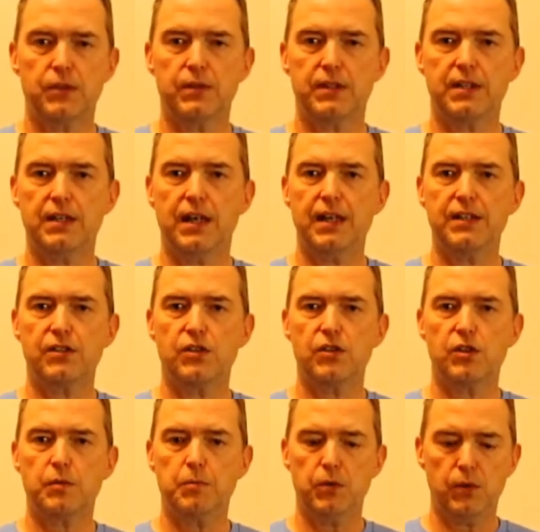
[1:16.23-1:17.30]
So it's nice and
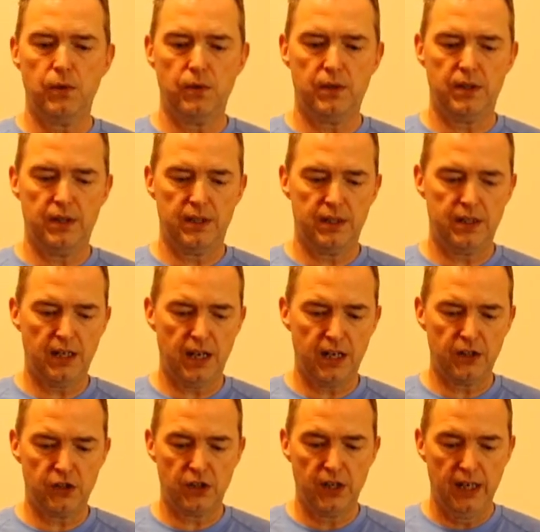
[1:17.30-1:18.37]
smooth to the
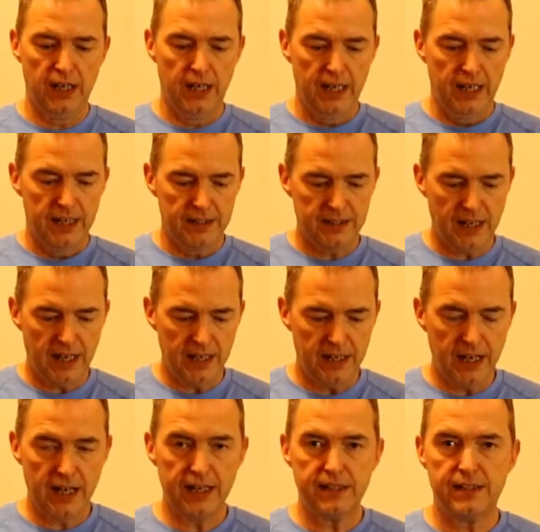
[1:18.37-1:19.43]
touch. It's got a
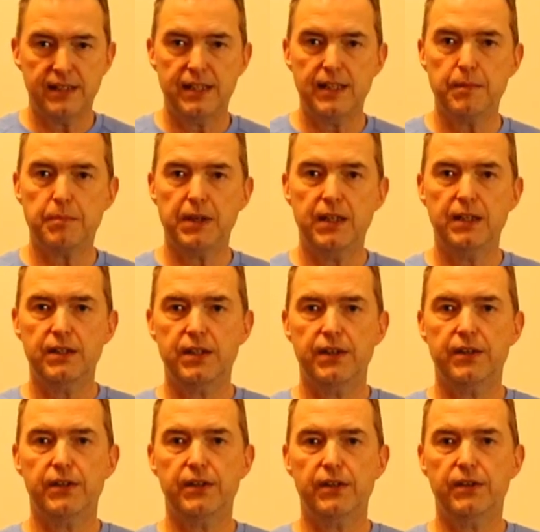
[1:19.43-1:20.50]
nice deep
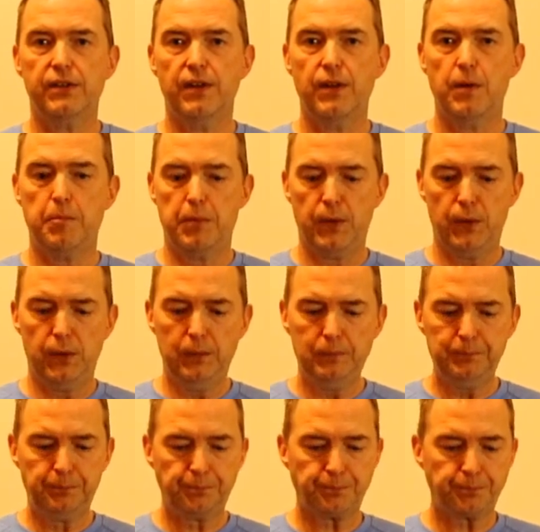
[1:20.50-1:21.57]
interior of the bowl.
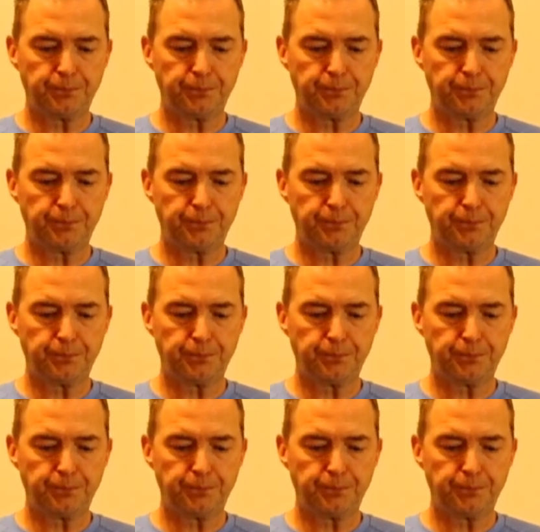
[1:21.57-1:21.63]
